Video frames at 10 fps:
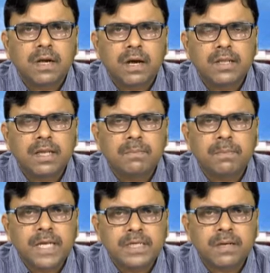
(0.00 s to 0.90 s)
other
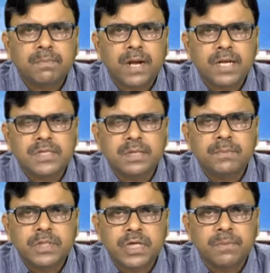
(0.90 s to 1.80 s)
major party,
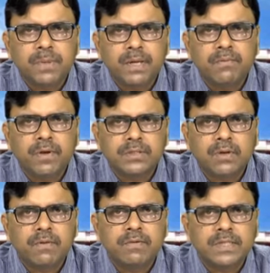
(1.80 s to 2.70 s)
BJP, was
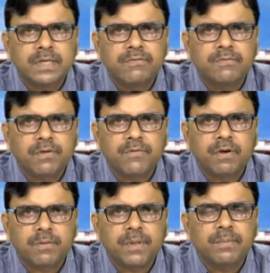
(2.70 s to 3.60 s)
always in favor
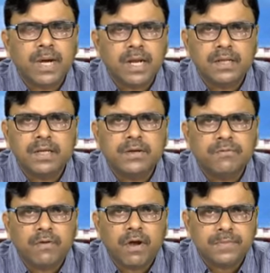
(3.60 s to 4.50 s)
of the market
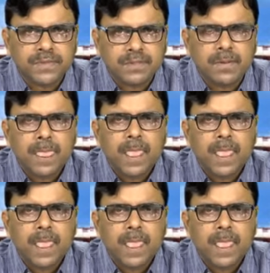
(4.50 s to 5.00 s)
reforms.